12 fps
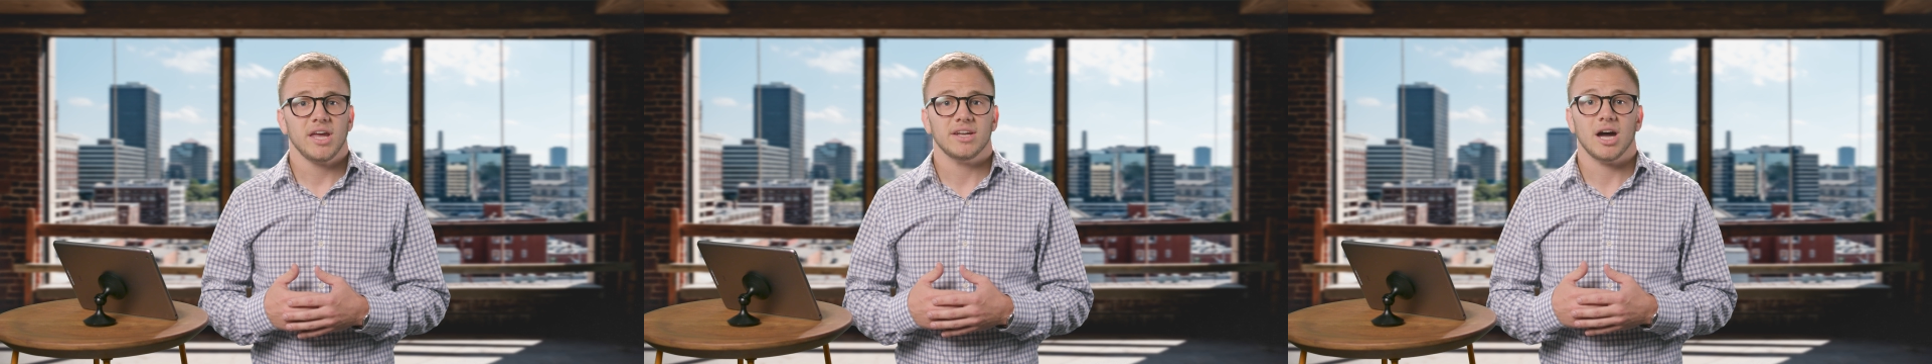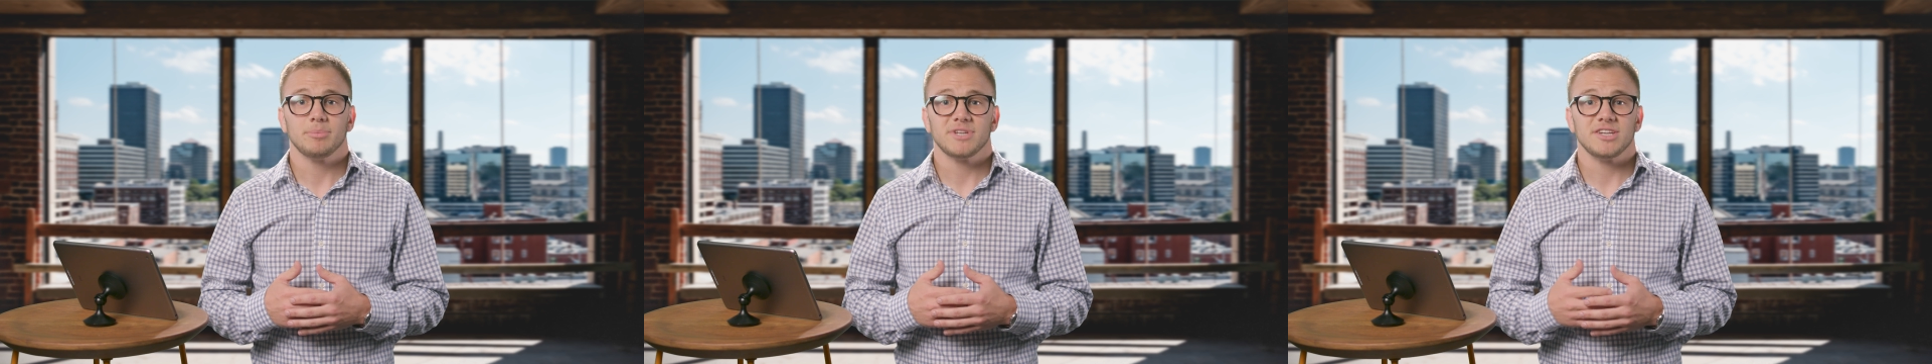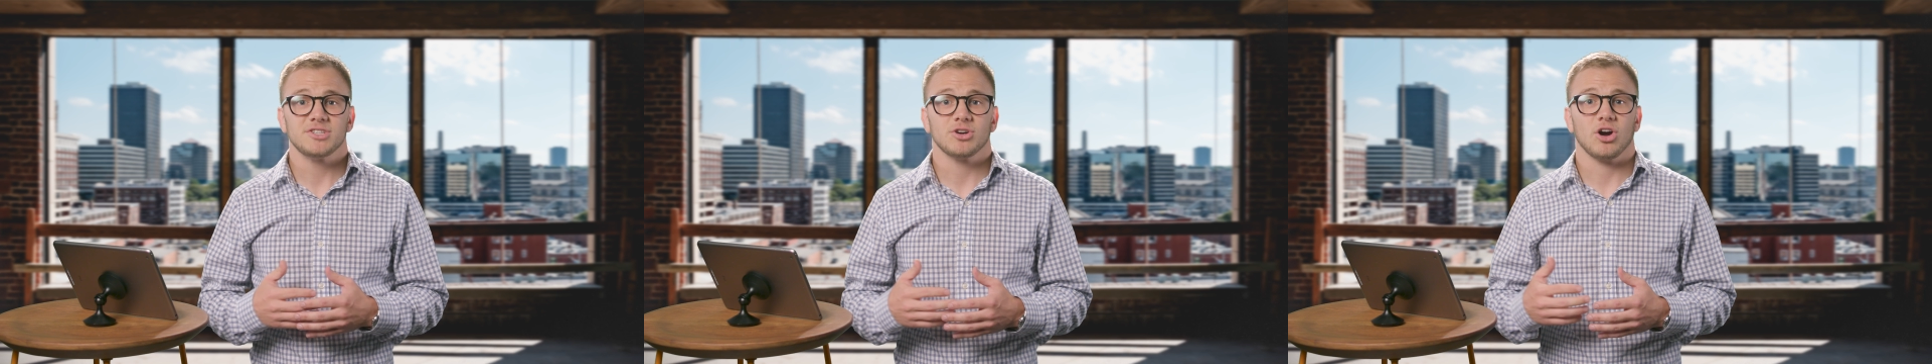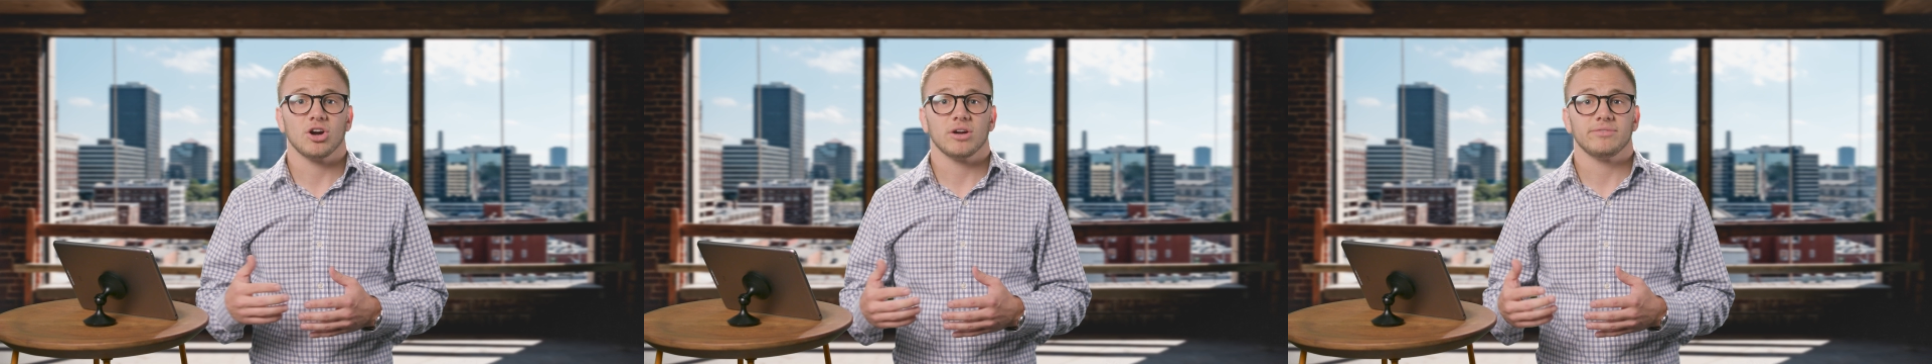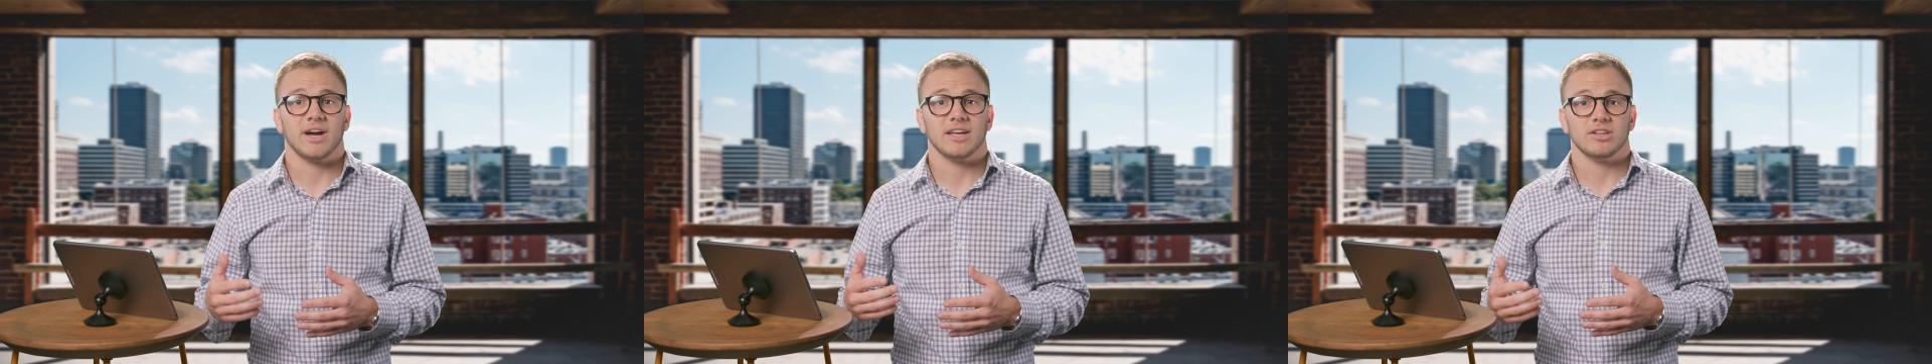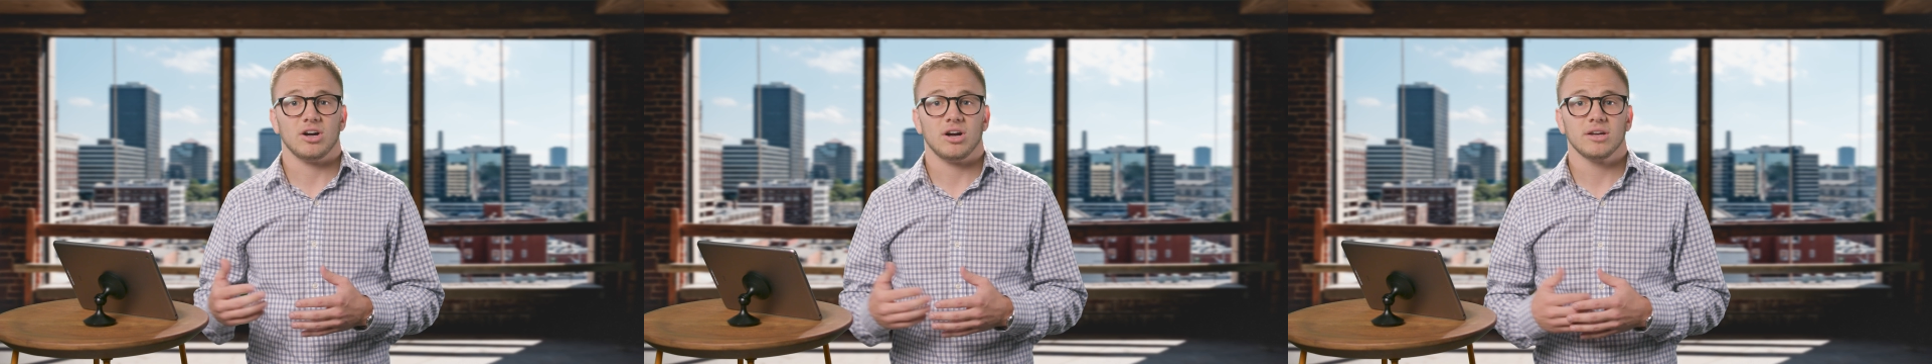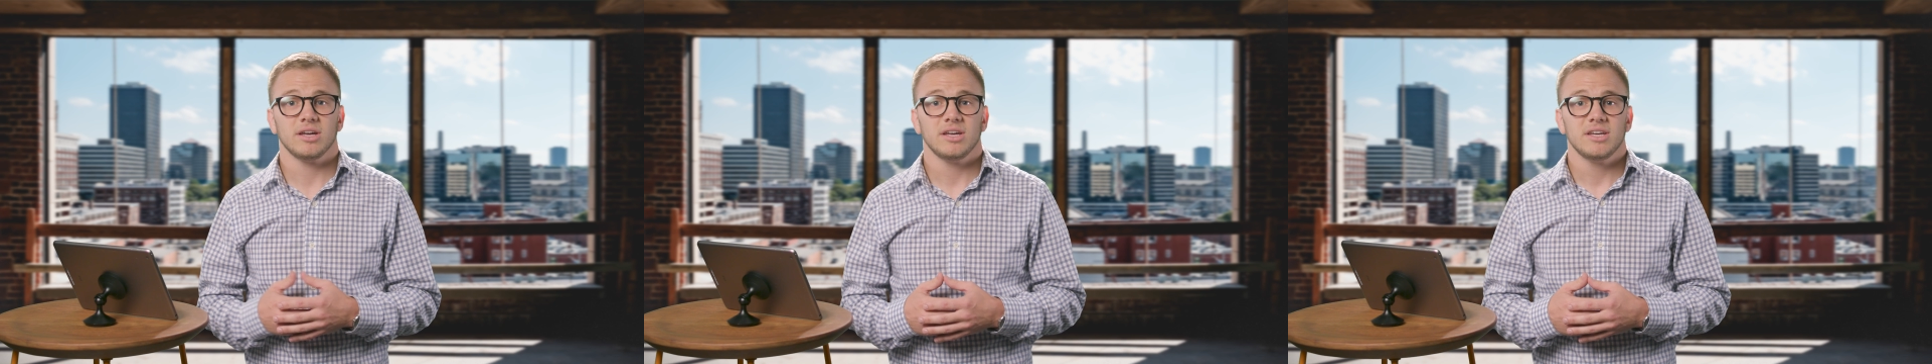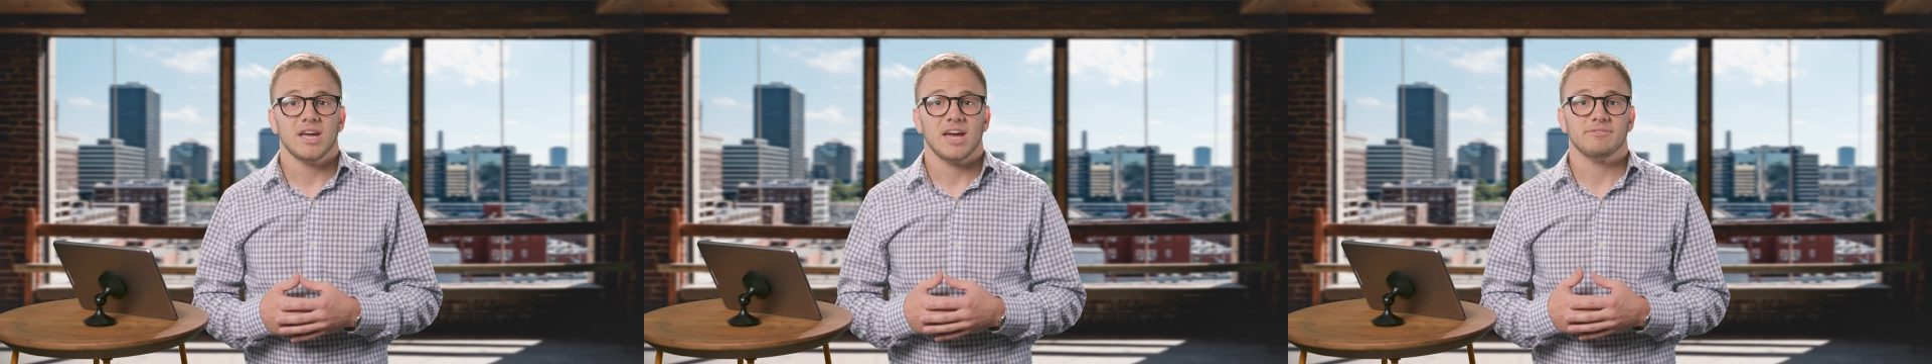it updates your RFI log.
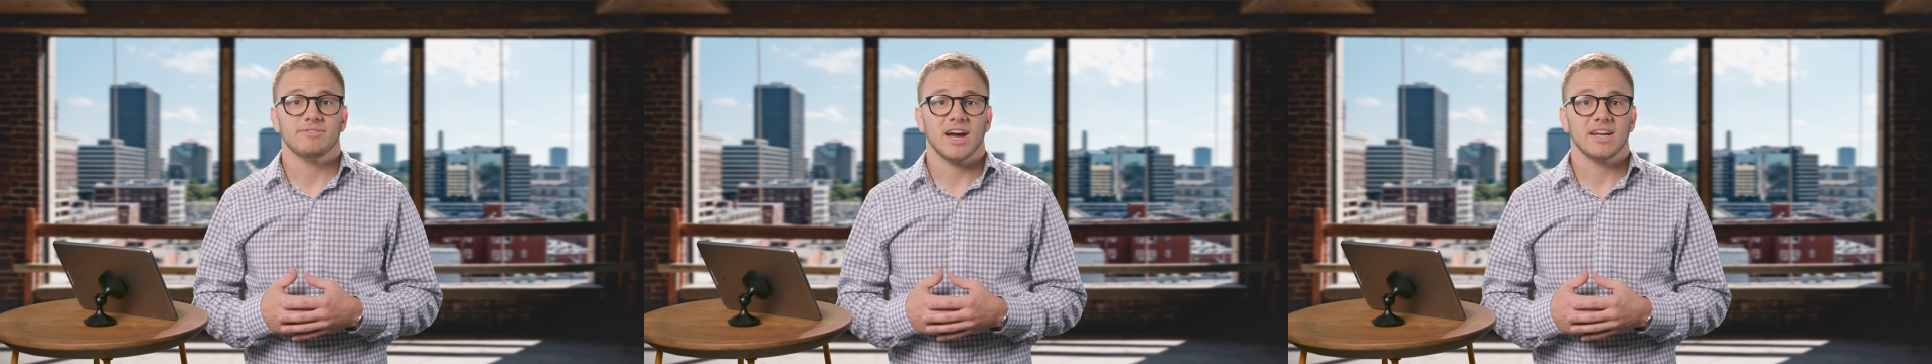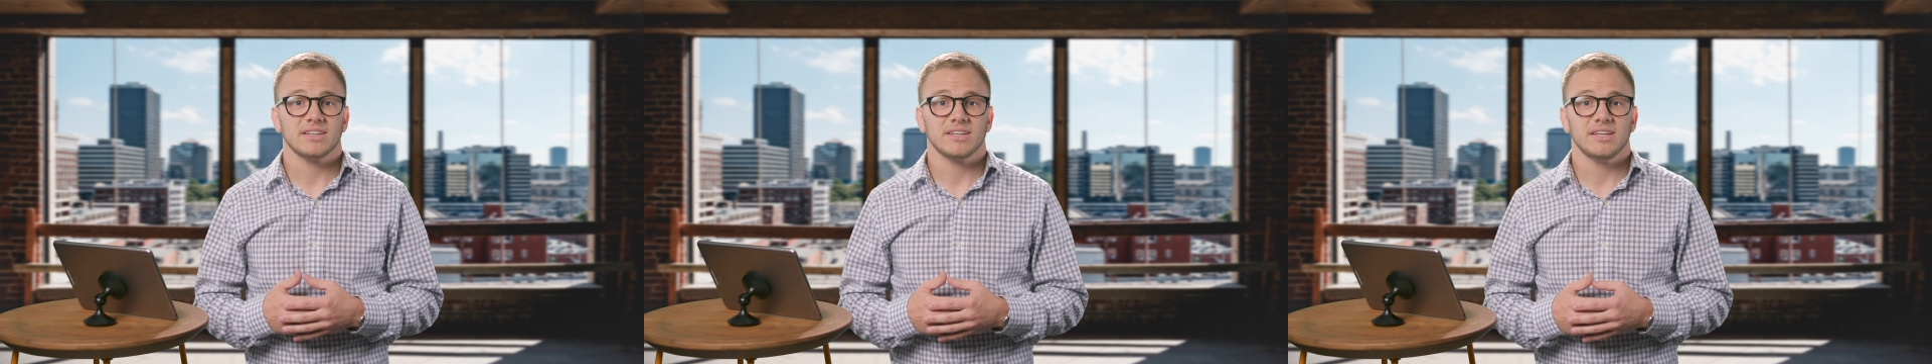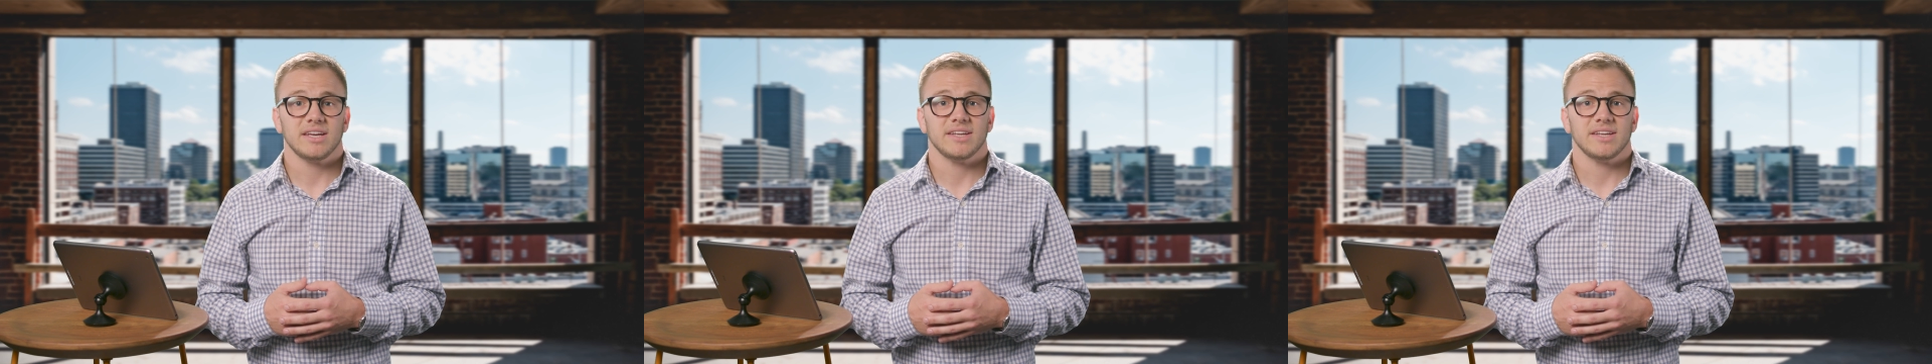And finally,